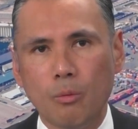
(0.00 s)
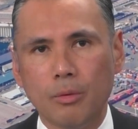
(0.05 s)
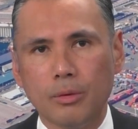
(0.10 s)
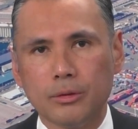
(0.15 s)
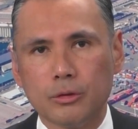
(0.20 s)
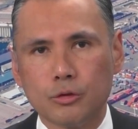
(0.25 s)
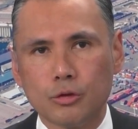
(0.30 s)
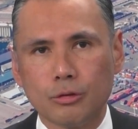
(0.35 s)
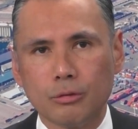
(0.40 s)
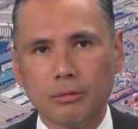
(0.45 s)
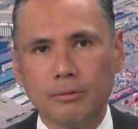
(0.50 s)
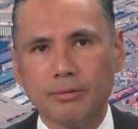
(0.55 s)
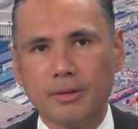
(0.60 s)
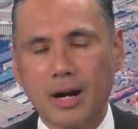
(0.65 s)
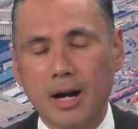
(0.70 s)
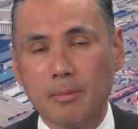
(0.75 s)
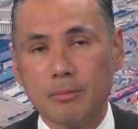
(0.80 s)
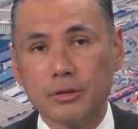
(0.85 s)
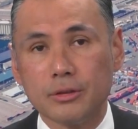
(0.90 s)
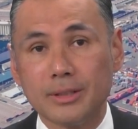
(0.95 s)
with the Journal of
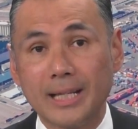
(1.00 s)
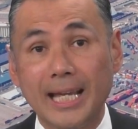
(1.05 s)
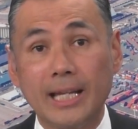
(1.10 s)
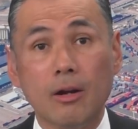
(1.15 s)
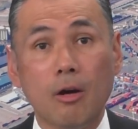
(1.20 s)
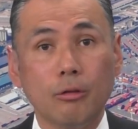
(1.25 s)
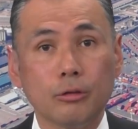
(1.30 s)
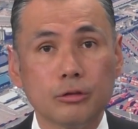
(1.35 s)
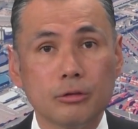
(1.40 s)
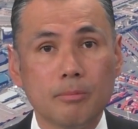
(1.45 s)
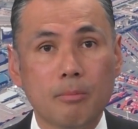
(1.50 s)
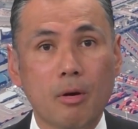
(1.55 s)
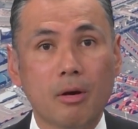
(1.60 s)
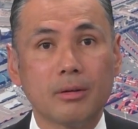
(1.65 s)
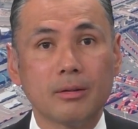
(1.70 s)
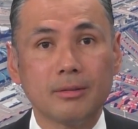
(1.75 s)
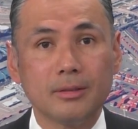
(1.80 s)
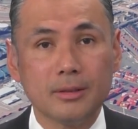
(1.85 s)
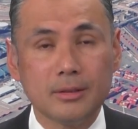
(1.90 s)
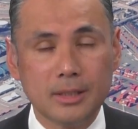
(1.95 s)
Commerce and also
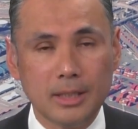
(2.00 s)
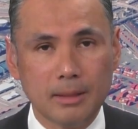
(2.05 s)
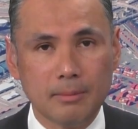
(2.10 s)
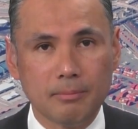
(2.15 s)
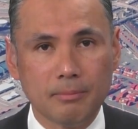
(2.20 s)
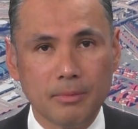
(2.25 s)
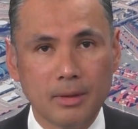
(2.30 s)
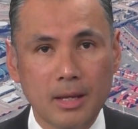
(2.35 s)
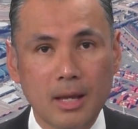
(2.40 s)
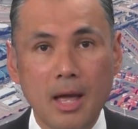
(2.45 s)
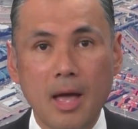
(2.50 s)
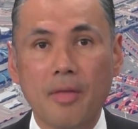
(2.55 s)
part of the team